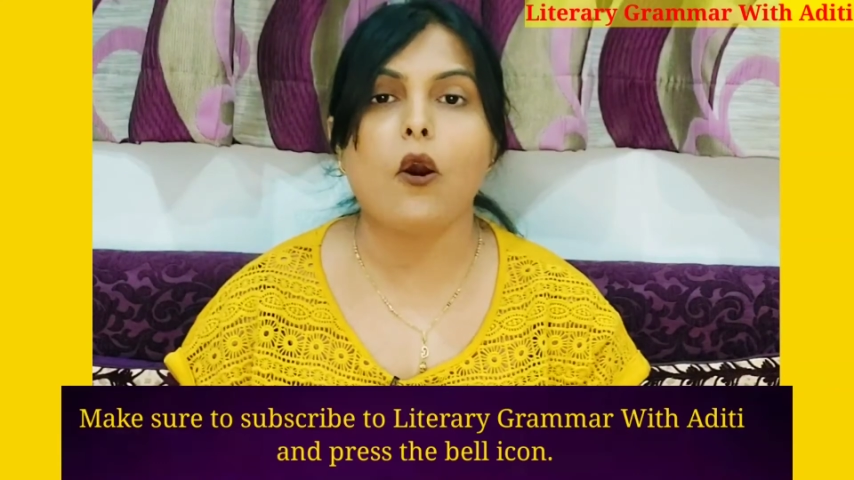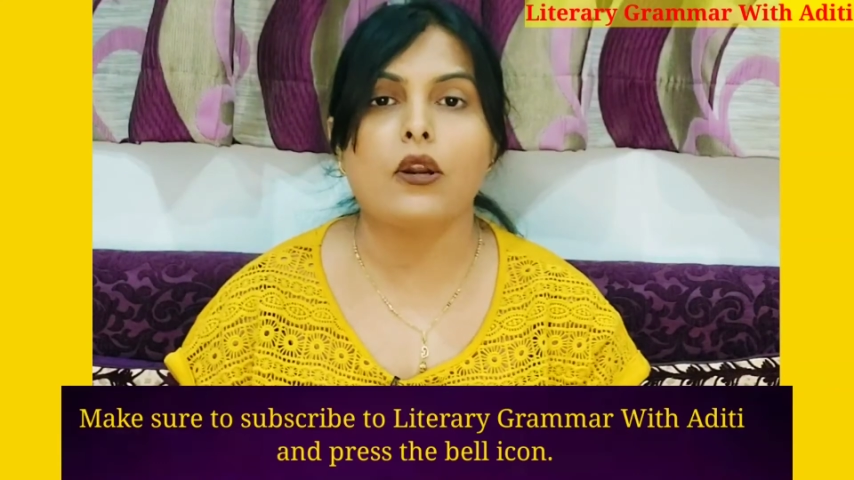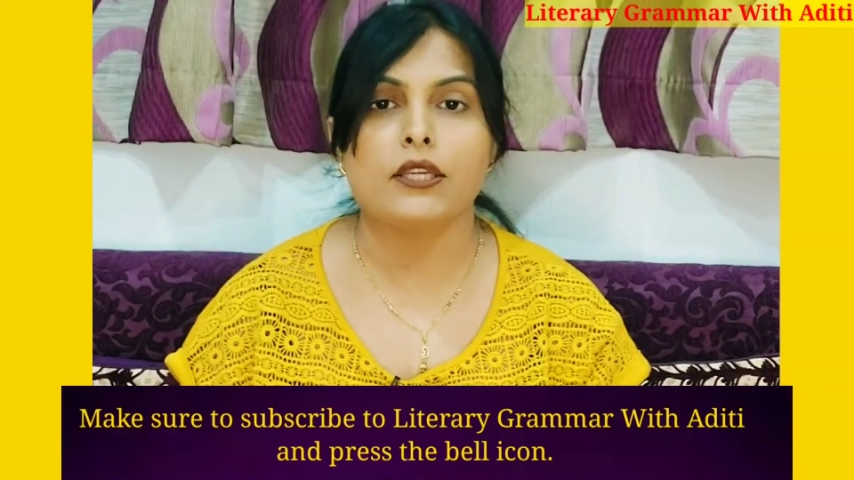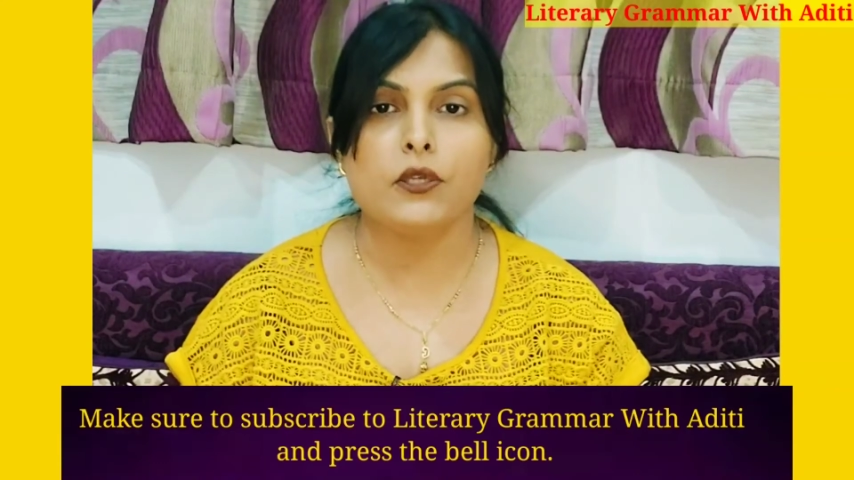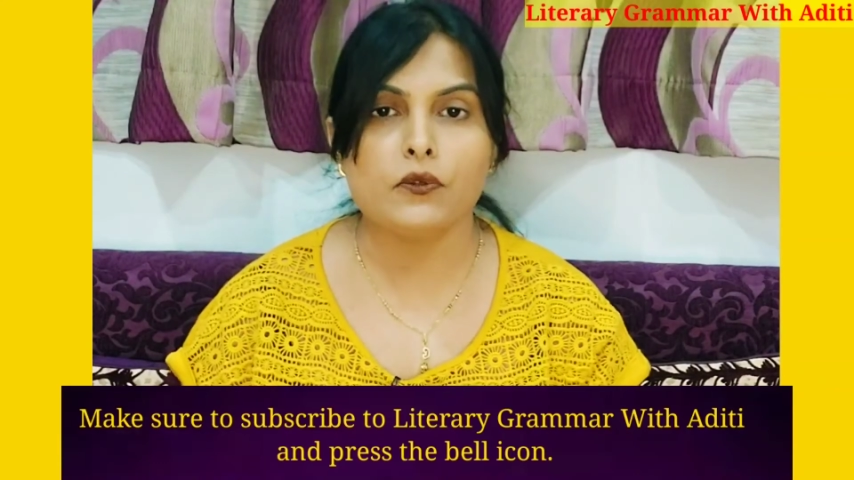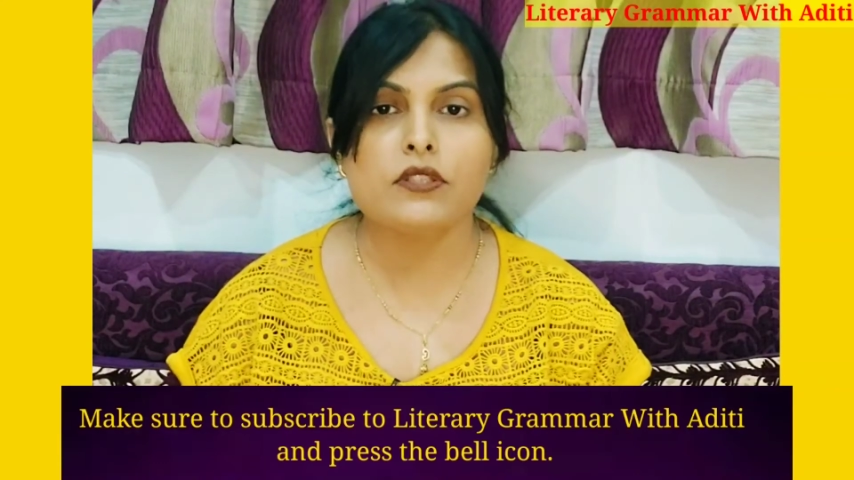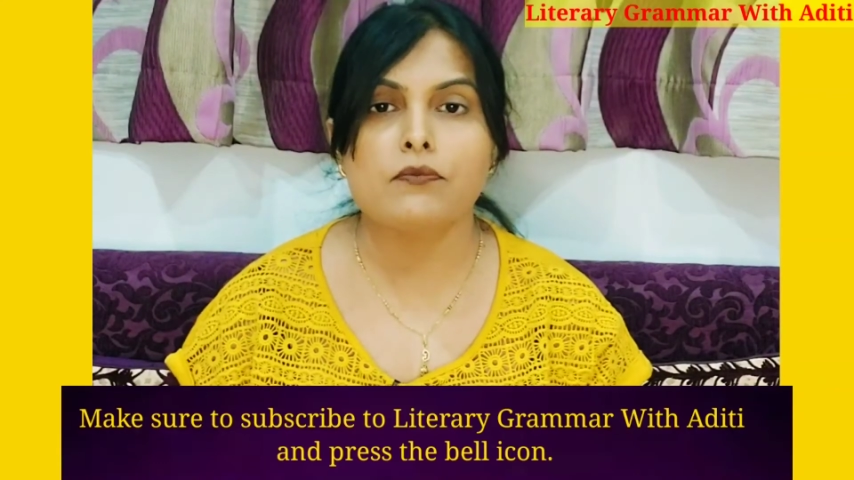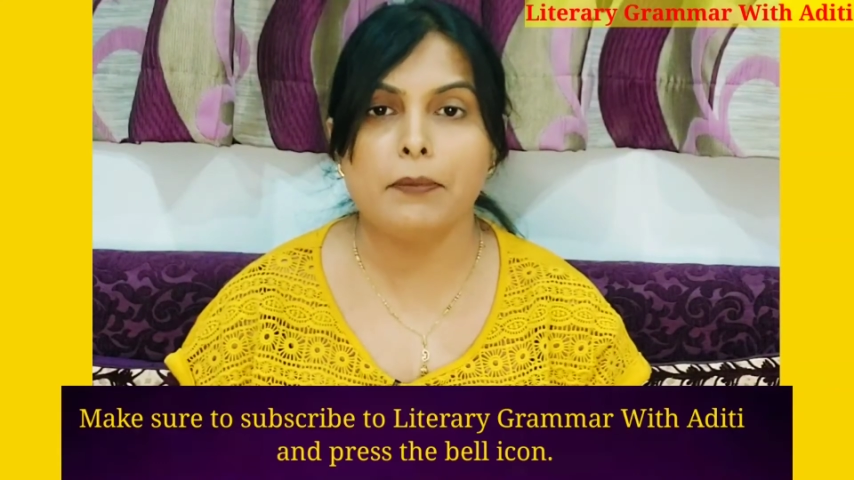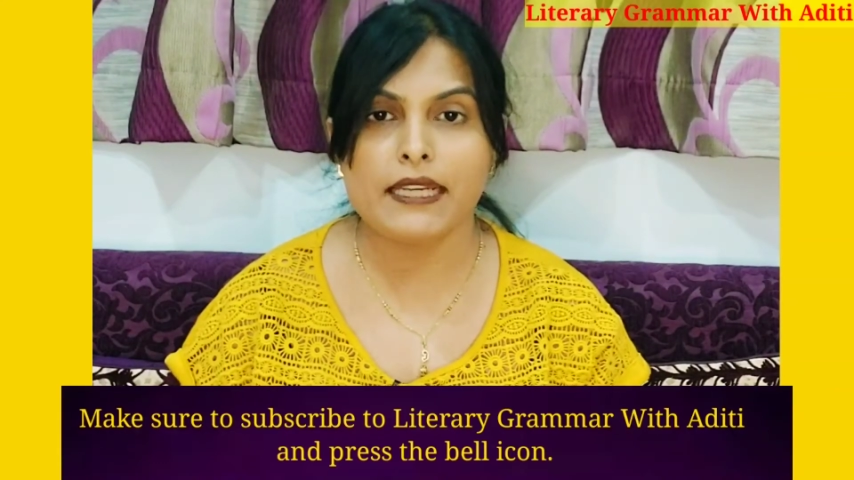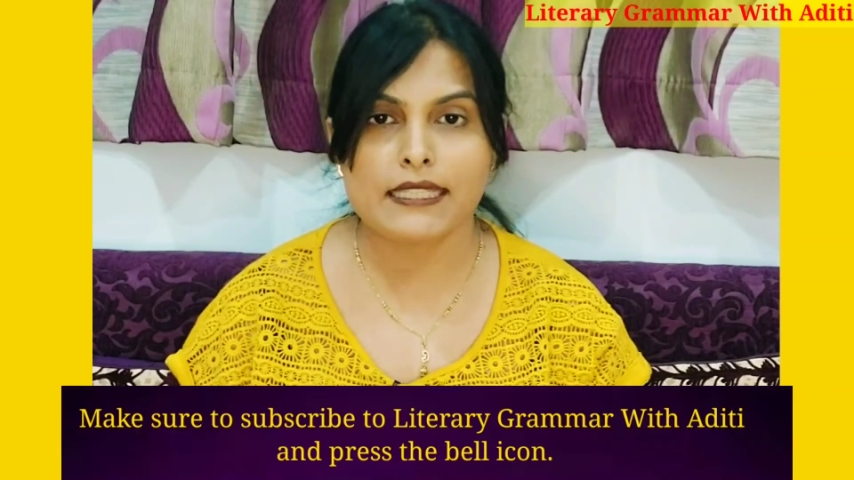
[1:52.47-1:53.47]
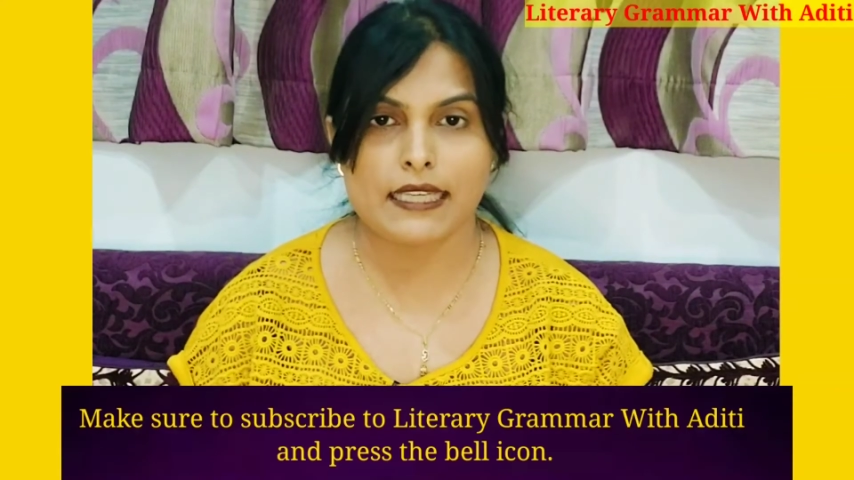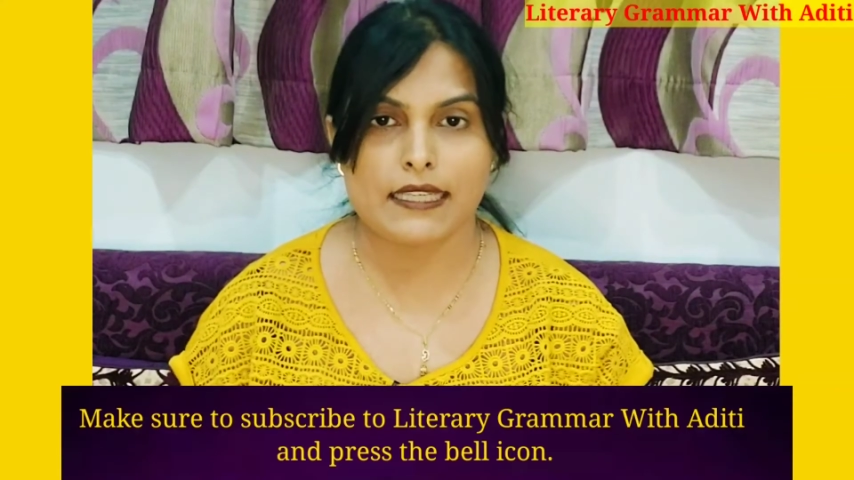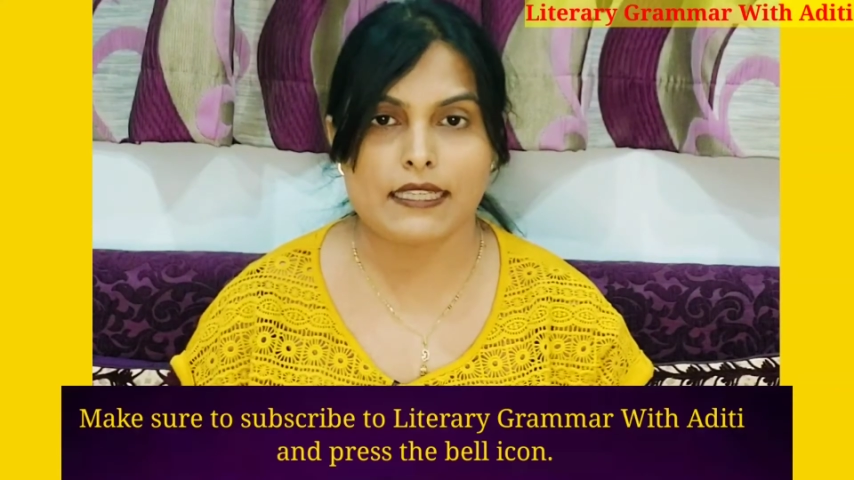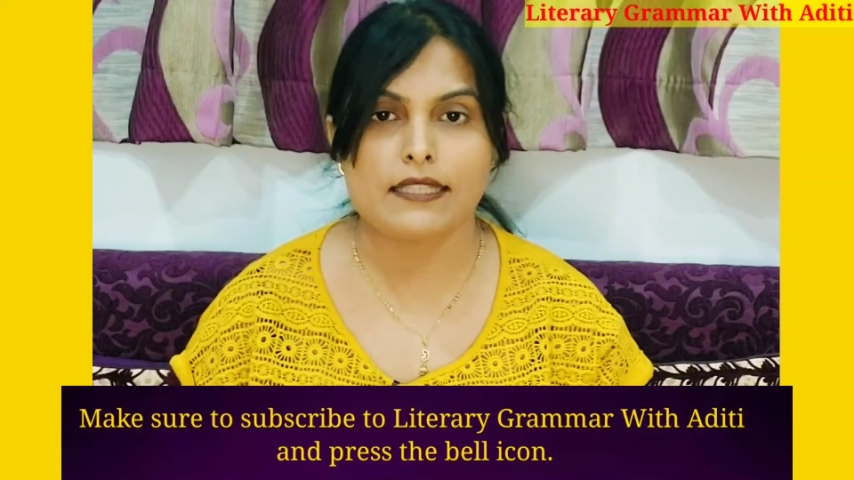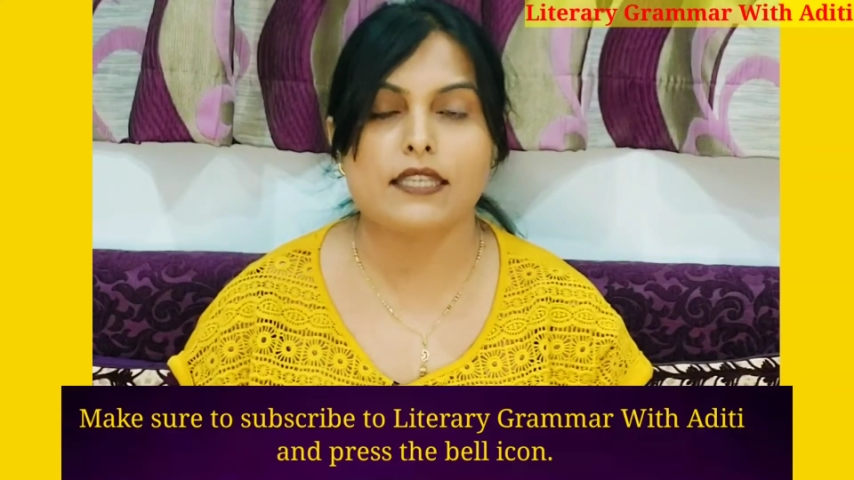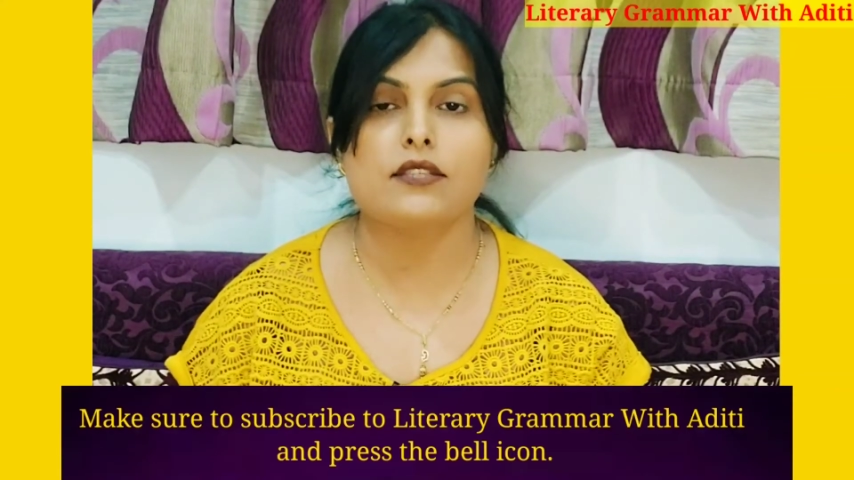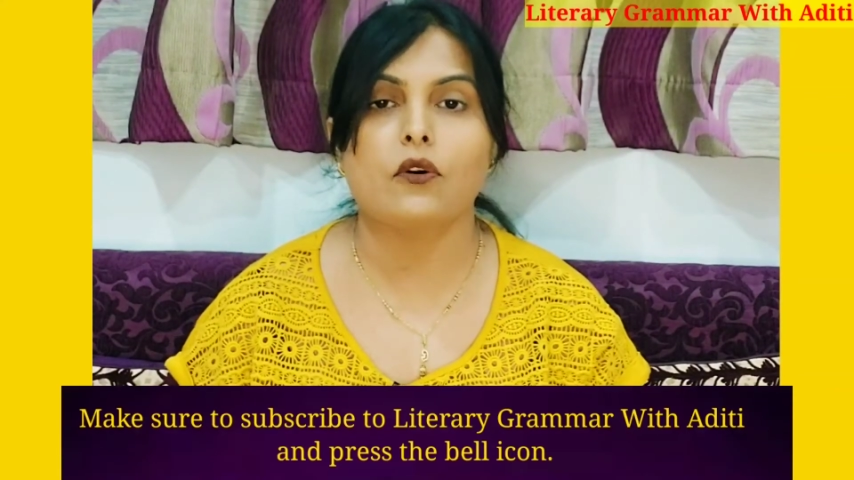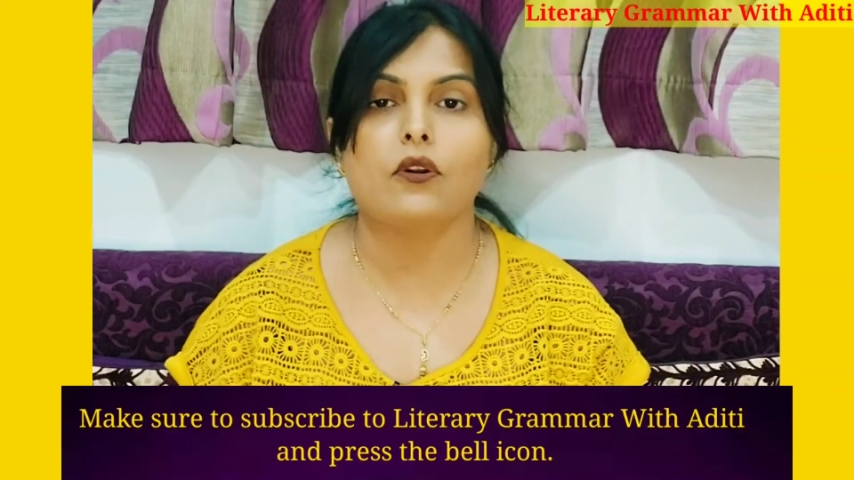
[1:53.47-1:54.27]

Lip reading: or use big sentences